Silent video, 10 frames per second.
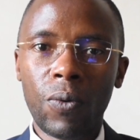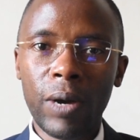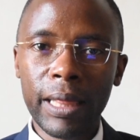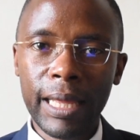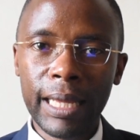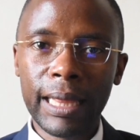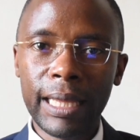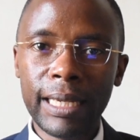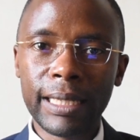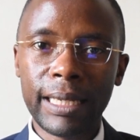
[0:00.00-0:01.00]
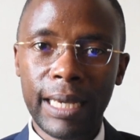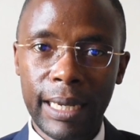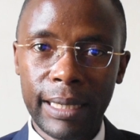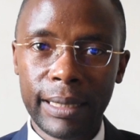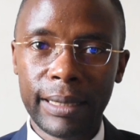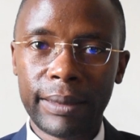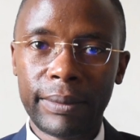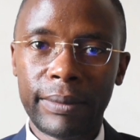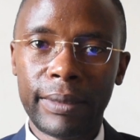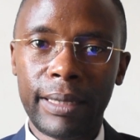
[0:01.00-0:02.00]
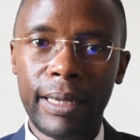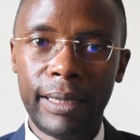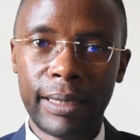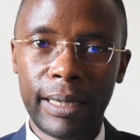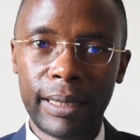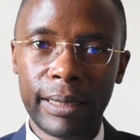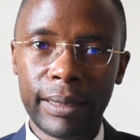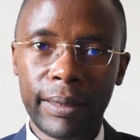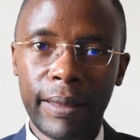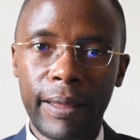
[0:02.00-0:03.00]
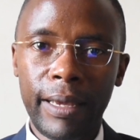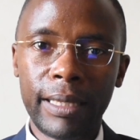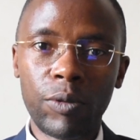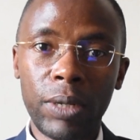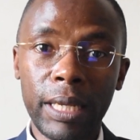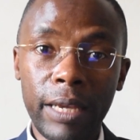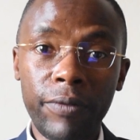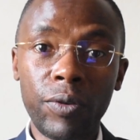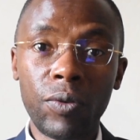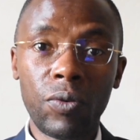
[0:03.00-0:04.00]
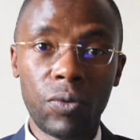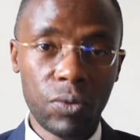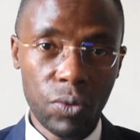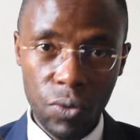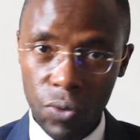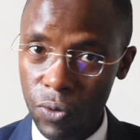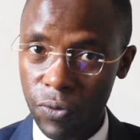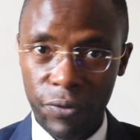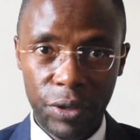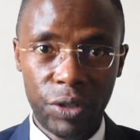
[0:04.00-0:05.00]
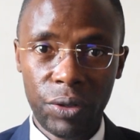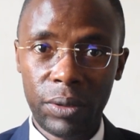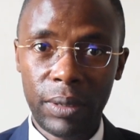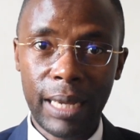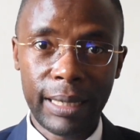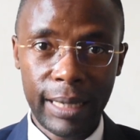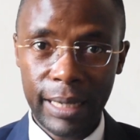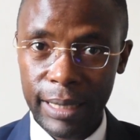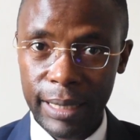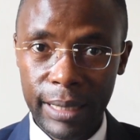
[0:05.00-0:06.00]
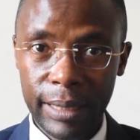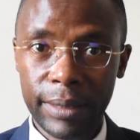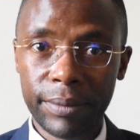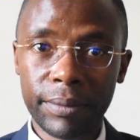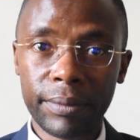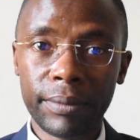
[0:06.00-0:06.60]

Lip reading: What that lens does is that it will give you good vision at a distance,